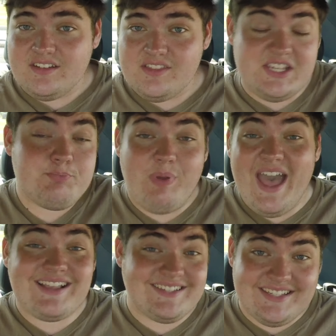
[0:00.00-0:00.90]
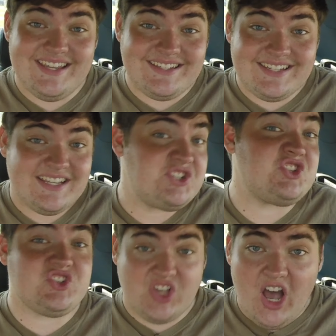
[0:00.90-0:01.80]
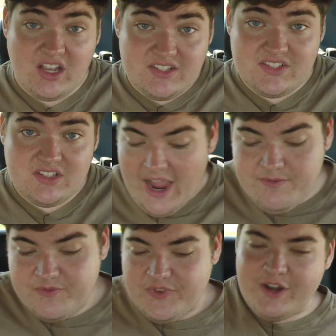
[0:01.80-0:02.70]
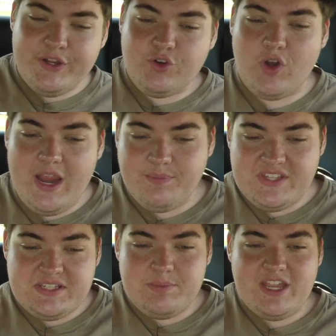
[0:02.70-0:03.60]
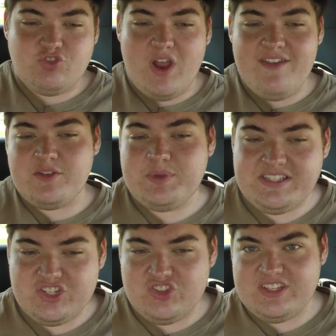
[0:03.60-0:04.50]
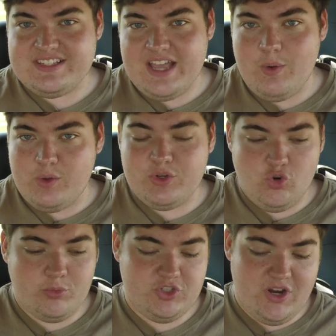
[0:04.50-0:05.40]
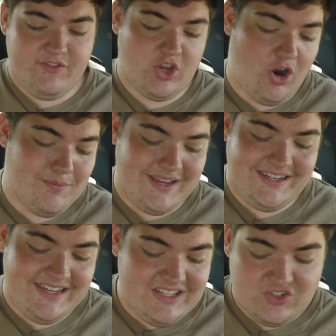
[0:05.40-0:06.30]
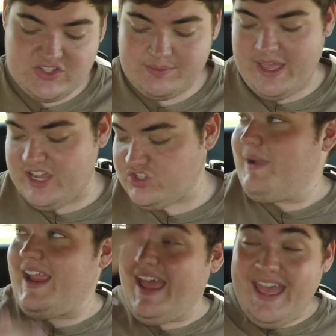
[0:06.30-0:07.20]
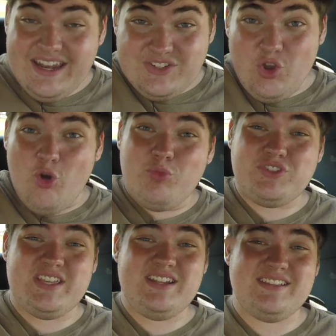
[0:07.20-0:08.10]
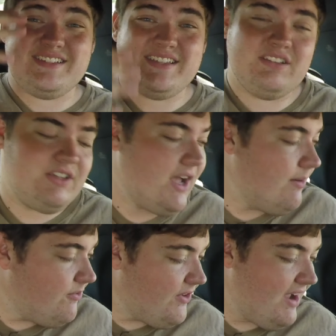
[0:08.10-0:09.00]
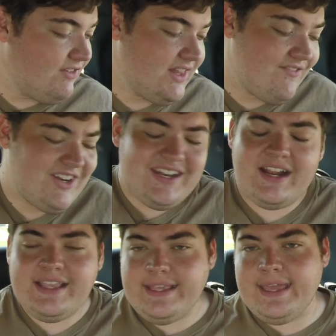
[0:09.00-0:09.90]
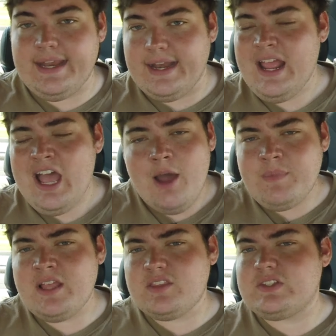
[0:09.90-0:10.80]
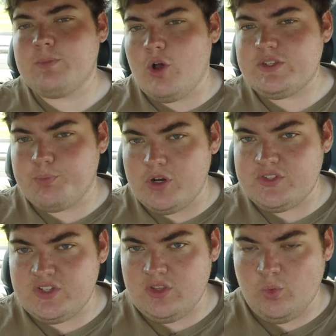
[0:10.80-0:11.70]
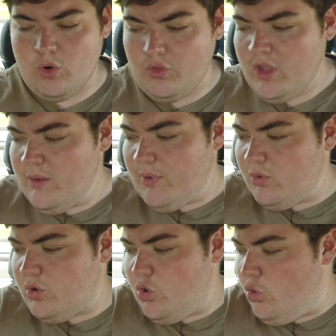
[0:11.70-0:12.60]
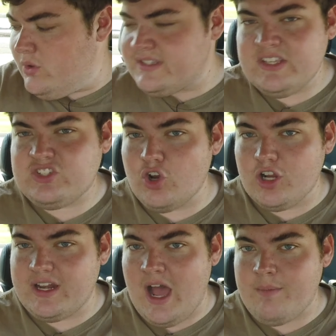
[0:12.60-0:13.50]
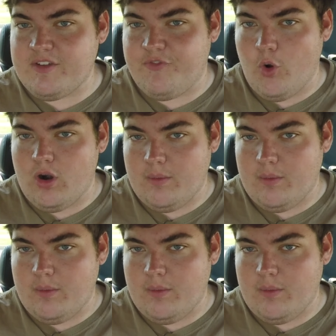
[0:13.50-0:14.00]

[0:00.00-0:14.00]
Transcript: This back seat sucks. I'm very crammed. This is my driving position. This is how I would normally drive the car. My knees are smashed. My head is almost hitting the ceiling. I'm five eleven and I get it. I'm not the smallest person in the world. But who is this ergonomic for?